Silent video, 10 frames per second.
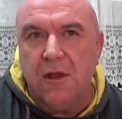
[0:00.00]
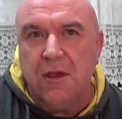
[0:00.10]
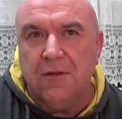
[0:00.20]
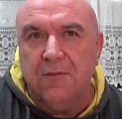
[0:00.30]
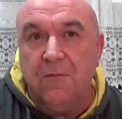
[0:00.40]

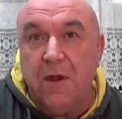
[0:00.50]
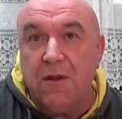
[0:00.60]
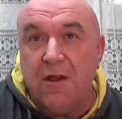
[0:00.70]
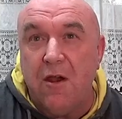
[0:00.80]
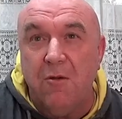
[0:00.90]
It's
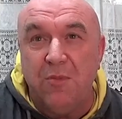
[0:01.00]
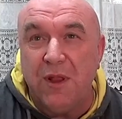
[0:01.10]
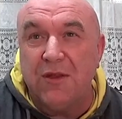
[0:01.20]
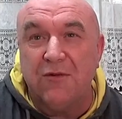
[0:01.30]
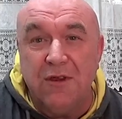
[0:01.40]
very
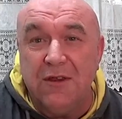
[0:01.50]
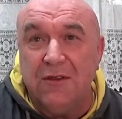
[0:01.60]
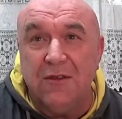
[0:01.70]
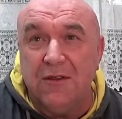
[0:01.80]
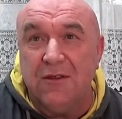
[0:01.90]
complex
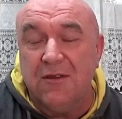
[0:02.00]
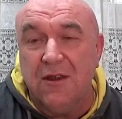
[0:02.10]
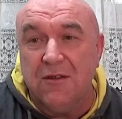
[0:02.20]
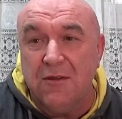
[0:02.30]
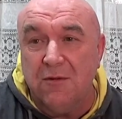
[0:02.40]
reasons,
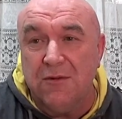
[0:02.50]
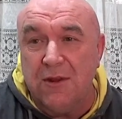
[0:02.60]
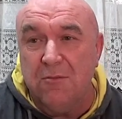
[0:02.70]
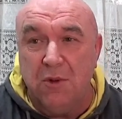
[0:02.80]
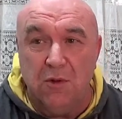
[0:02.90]
there's no
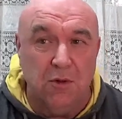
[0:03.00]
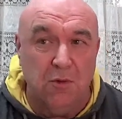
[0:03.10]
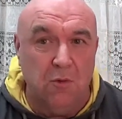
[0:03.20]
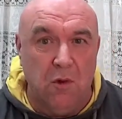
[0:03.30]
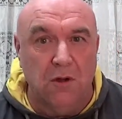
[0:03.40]

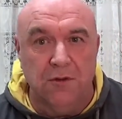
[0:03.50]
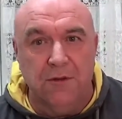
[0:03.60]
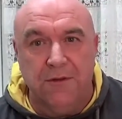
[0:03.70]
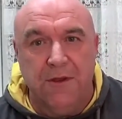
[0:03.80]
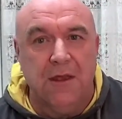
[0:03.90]
simple
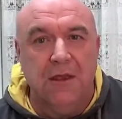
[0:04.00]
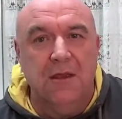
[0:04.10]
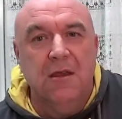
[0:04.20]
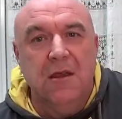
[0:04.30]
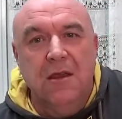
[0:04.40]
one
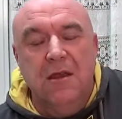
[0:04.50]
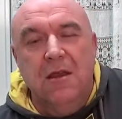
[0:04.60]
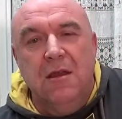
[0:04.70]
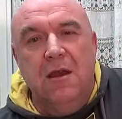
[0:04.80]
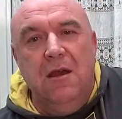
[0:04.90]
thing
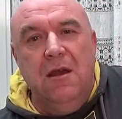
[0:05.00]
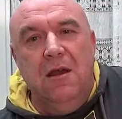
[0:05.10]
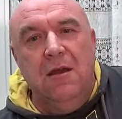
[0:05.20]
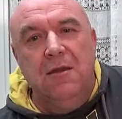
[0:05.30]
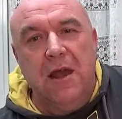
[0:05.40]

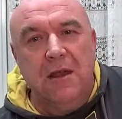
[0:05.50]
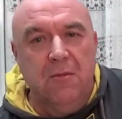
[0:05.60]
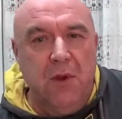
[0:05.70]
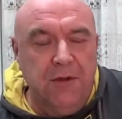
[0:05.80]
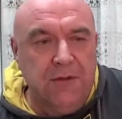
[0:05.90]
that I
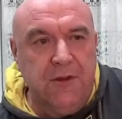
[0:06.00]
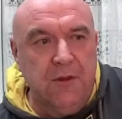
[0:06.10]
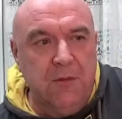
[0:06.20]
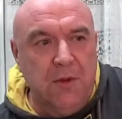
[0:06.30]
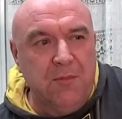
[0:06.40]
can point
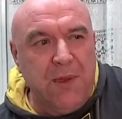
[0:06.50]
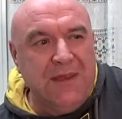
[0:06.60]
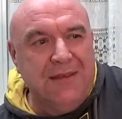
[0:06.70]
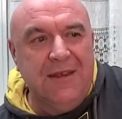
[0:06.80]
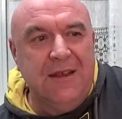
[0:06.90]
to, but
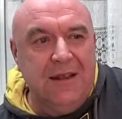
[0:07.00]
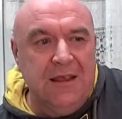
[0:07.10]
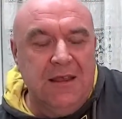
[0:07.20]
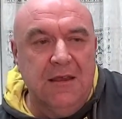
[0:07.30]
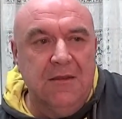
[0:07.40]

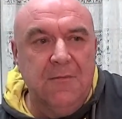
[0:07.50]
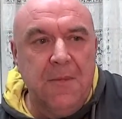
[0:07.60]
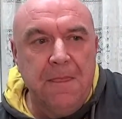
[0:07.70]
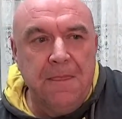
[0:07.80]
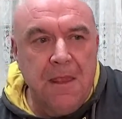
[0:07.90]
basically
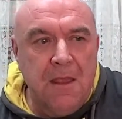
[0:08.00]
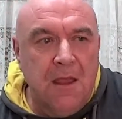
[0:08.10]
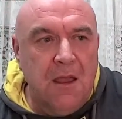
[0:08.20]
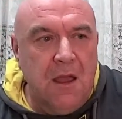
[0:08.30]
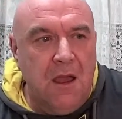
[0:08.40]

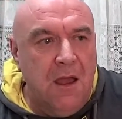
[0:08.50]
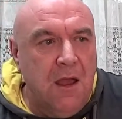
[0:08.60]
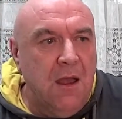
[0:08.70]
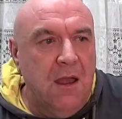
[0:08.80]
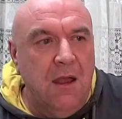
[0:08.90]

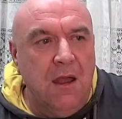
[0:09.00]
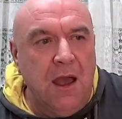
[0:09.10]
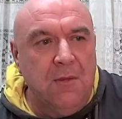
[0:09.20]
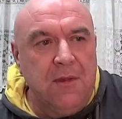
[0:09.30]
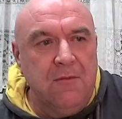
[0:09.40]

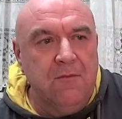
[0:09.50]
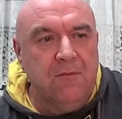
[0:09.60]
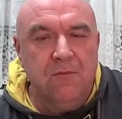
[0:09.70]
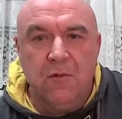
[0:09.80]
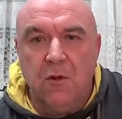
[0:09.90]
I've
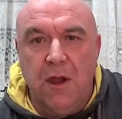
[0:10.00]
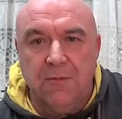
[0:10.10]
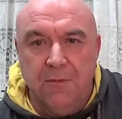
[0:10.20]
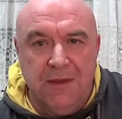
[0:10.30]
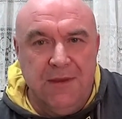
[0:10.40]
been
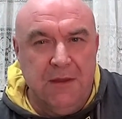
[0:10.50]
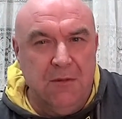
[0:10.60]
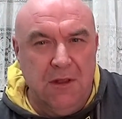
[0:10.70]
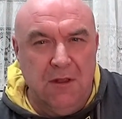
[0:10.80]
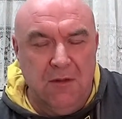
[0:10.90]
quite busy
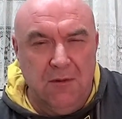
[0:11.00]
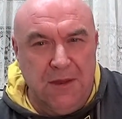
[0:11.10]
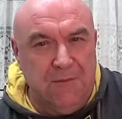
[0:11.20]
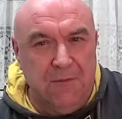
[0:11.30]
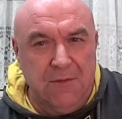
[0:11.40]
with a lot of
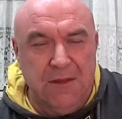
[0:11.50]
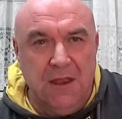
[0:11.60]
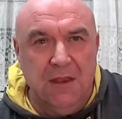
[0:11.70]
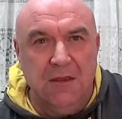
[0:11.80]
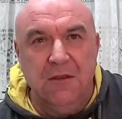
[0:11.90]
different
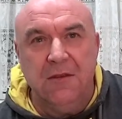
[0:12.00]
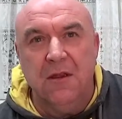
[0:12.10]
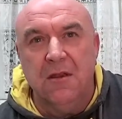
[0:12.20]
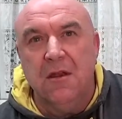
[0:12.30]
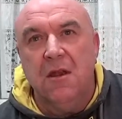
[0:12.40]
things.